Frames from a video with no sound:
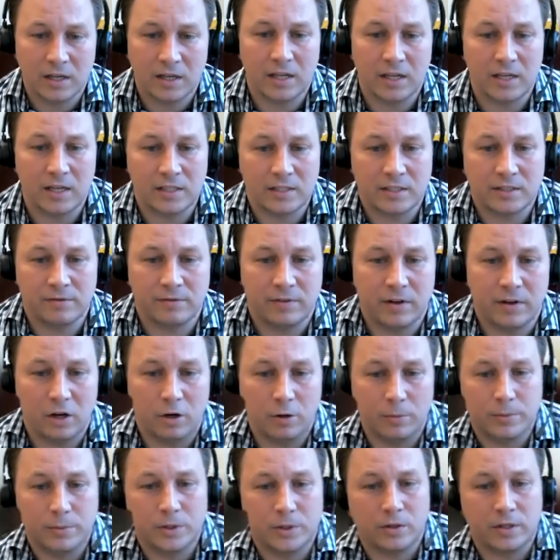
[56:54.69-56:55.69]
get
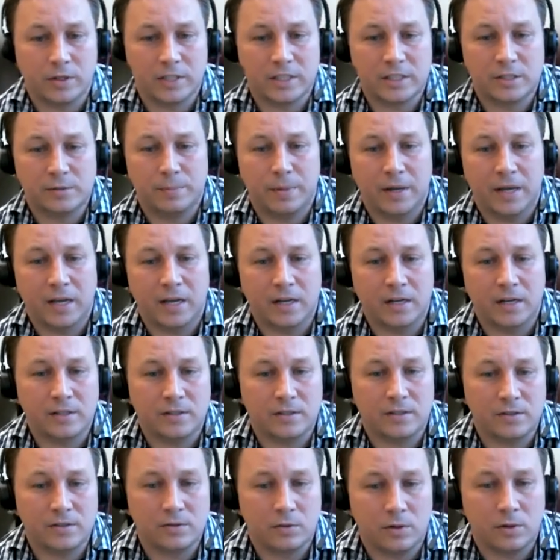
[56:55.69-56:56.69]
developed or
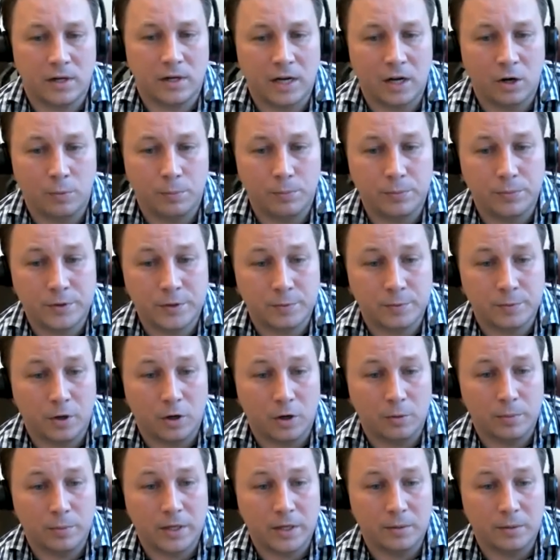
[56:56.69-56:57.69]
expand or help
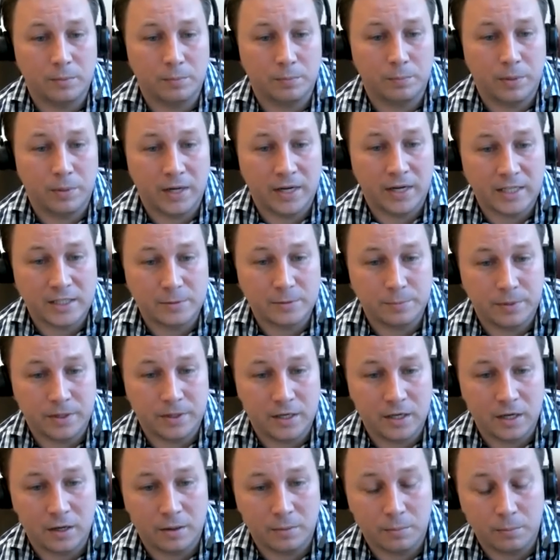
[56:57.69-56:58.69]
small meat plants
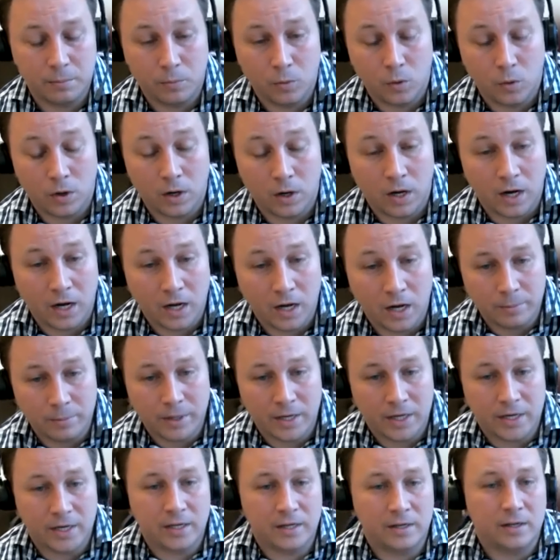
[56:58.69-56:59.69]
become more
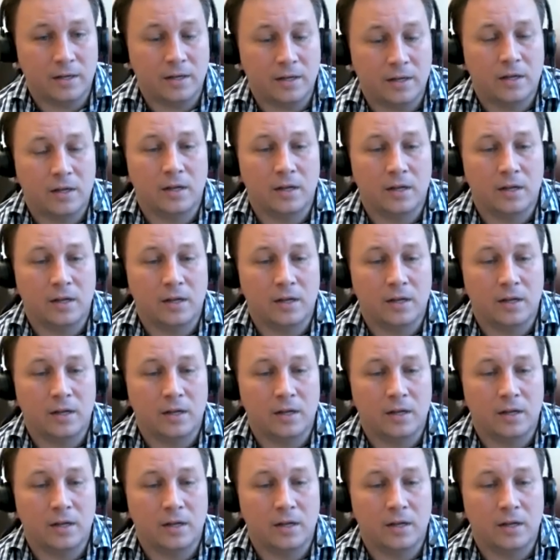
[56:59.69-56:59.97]
automated?